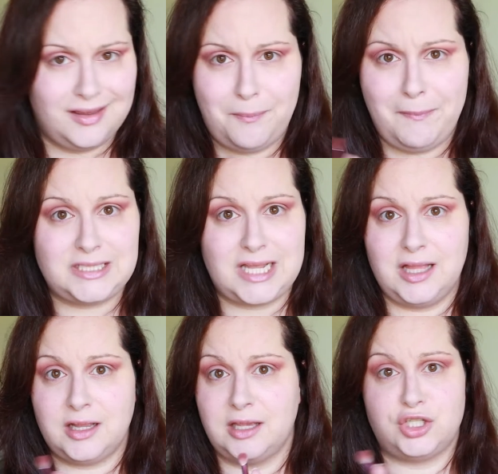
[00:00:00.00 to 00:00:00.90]

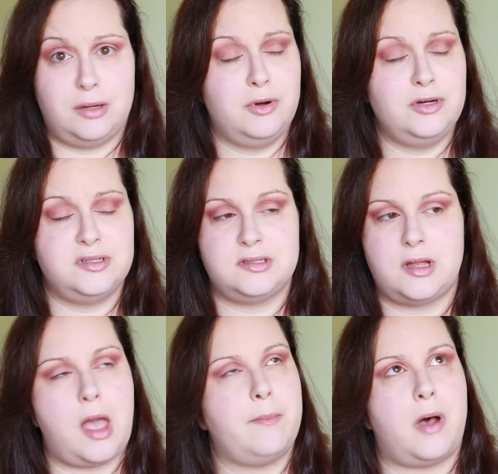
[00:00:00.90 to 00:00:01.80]
metallic like shimmers,
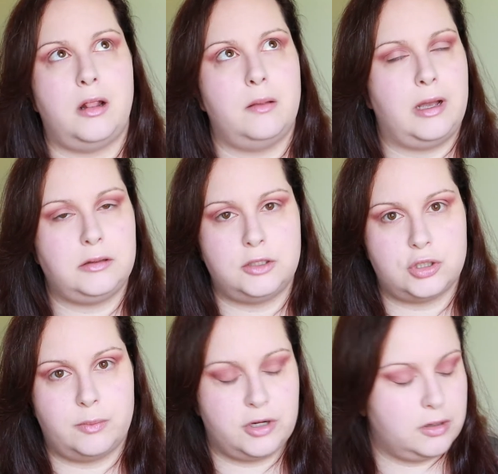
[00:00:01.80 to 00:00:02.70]
I'm all about the
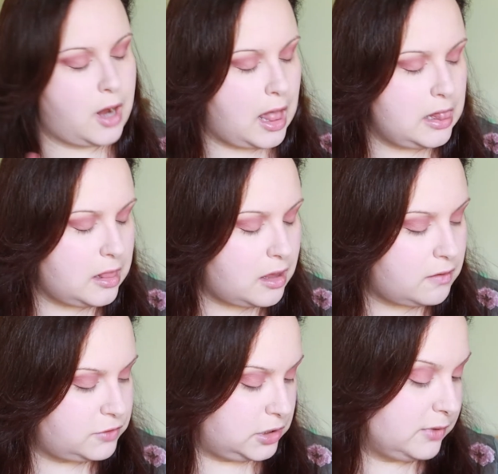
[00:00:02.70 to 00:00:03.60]
shimmer. I
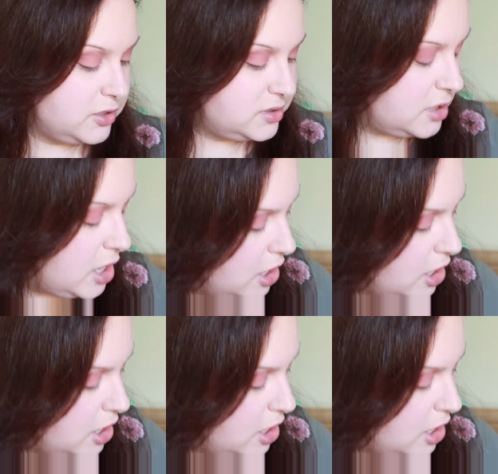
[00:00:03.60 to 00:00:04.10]
love shimmers.